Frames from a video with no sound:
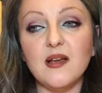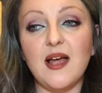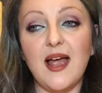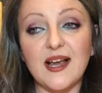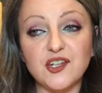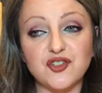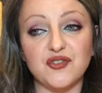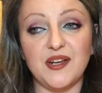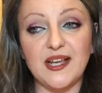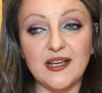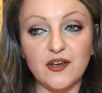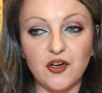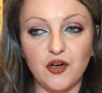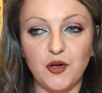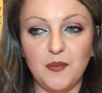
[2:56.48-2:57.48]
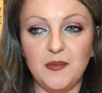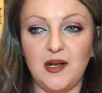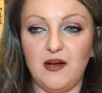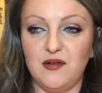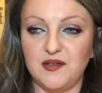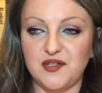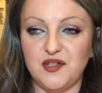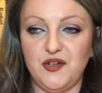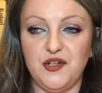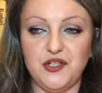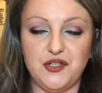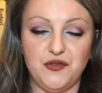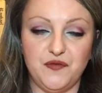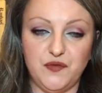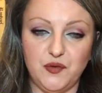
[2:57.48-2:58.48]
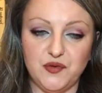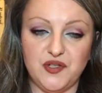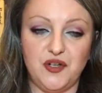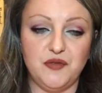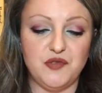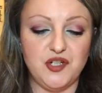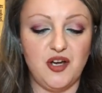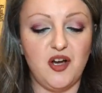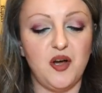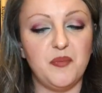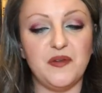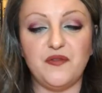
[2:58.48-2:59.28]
extra income alongside your full-time job.